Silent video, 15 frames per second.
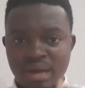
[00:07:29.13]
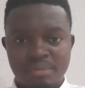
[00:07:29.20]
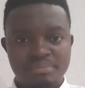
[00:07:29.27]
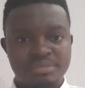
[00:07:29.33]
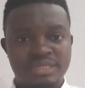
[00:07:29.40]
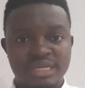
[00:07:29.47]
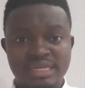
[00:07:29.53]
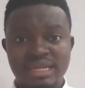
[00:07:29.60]

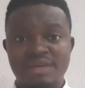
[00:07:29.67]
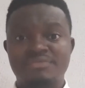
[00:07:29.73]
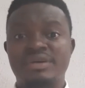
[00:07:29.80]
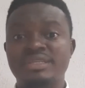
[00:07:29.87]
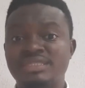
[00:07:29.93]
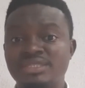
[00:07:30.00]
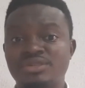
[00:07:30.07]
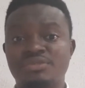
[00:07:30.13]
taking
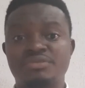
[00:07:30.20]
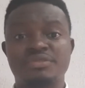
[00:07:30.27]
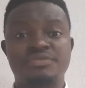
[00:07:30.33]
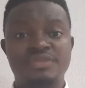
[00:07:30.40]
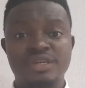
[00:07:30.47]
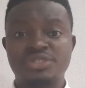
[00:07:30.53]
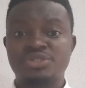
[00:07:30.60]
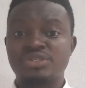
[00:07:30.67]
advantage of
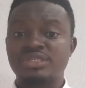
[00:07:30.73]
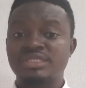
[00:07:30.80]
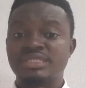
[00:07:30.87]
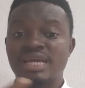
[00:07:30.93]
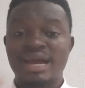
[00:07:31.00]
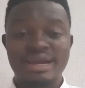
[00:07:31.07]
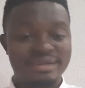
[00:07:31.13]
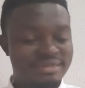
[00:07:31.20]
inflations
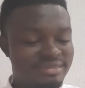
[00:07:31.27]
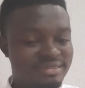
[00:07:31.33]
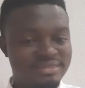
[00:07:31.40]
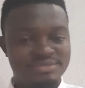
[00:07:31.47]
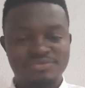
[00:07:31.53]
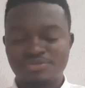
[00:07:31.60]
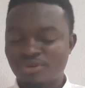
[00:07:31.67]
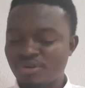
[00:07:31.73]
and
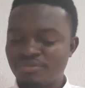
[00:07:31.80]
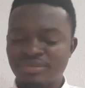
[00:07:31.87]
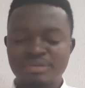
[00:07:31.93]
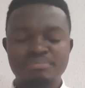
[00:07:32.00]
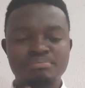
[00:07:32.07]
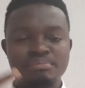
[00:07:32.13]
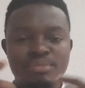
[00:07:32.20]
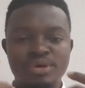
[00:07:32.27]

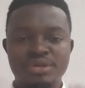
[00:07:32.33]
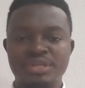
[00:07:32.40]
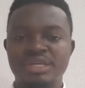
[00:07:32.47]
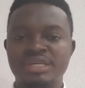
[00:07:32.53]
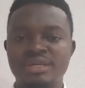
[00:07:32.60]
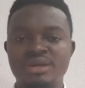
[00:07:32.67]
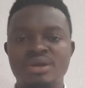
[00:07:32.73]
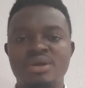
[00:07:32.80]
revolving
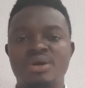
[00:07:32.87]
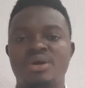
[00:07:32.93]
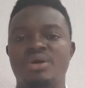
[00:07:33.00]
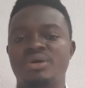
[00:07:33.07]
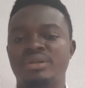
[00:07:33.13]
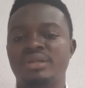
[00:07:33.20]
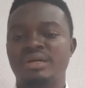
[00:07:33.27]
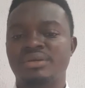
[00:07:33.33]
money
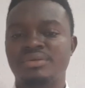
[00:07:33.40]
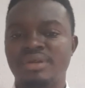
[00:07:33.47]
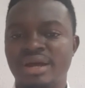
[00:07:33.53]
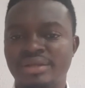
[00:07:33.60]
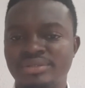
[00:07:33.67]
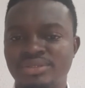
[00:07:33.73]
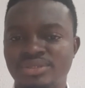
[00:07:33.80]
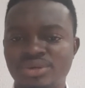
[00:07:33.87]
all
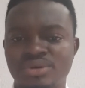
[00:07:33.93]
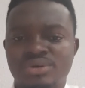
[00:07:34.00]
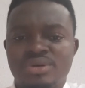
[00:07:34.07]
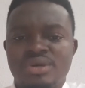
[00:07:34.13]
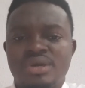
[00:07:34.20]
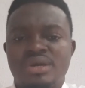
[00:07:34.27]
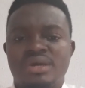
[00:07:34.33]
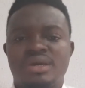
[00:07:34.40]
around. So
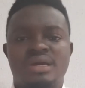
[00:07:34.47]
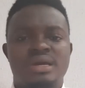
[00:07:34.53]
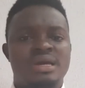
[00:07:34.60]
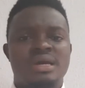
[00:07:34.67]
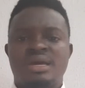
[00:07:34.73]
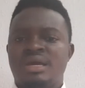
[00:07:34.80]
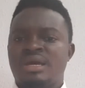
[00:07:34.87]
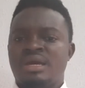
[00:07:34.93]

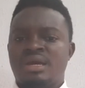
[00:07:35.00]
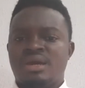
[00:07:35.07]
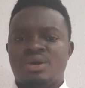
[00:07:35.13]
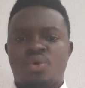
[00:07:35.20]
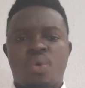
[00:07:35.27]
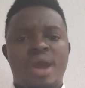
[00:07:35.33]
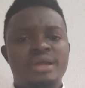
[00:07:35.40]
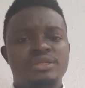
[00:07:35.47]

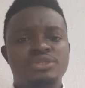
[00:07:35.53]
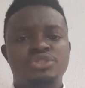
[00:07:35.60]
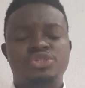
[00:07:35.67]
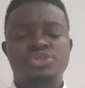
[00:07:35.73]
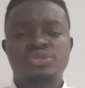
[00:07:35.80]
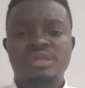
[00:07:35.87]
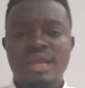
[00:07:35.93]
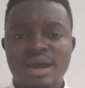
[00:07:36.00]
why don't
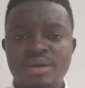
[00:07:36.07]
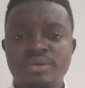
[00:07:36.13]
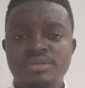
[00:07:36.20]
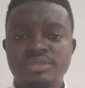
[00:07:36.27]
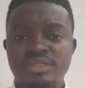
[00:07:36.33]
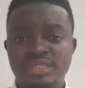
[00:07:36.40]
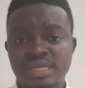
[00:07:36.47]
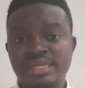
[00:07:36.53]
you
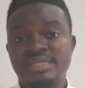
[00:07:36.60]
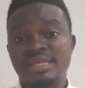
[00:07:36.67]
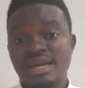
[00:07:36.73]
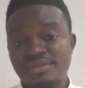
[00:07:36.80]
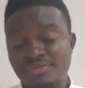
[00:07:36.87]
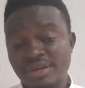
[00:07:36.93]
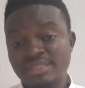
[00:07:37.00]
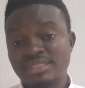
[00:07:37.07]
now take the
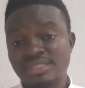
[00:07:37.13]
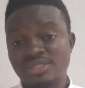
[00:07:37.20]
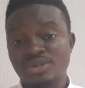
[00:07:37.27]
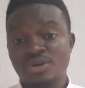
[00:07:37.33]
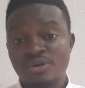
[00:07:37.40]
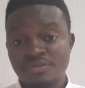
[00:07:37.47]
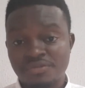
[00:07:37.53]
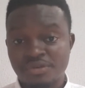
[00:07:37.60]
advantage
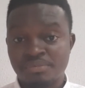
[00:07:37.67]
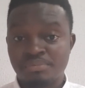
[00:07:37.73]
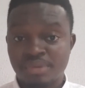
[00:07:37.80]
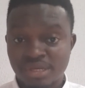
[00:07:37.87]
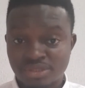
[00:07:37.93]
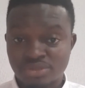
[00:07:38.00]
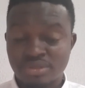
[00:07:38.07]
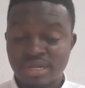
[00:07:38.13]
of
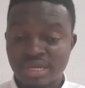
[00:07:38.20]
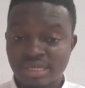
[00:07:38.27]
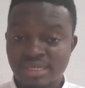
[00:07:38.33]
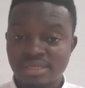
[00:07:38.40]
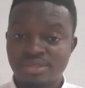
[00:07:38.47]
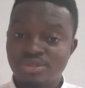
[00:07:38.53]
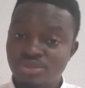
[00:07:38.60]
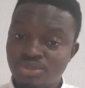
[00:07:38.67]

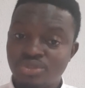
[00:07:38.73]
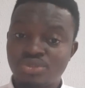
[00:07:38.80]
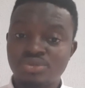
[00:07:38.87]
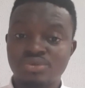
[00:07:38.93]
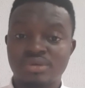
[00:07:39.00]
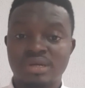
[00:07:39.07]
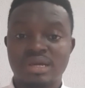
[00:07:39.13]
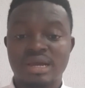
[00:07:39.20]
Ibeju-Lekki? You
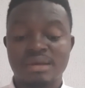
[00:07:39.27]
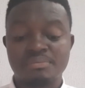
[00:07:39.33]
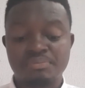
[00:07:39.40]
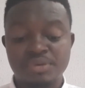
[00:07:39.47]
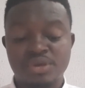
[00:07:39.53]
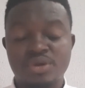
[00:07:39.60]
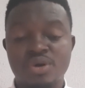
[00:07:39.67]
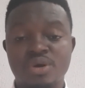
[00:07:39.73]
too can
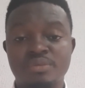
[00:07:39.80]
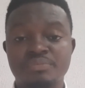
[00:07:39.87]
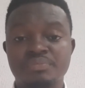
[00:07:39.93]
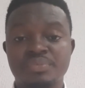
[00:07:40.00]
become